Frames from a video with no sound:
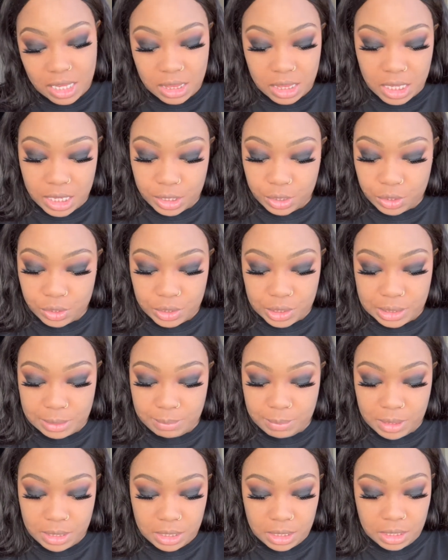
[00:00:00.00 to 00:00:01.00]
lighter than
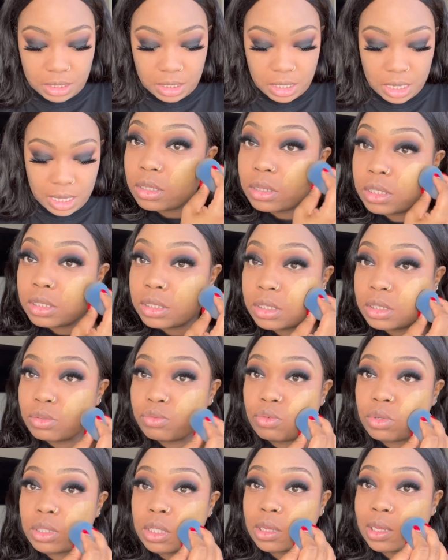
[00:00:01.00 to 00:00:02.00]
me. This is
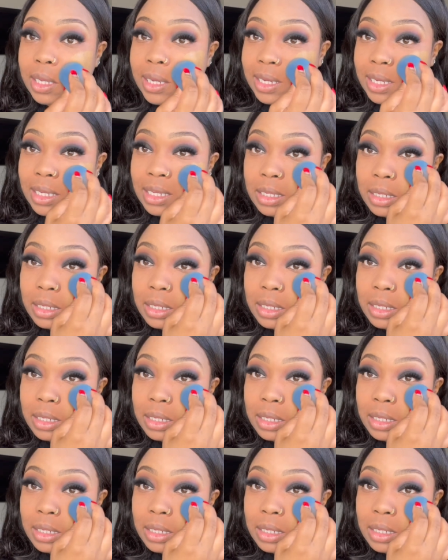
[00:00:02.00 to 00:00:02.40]
really light,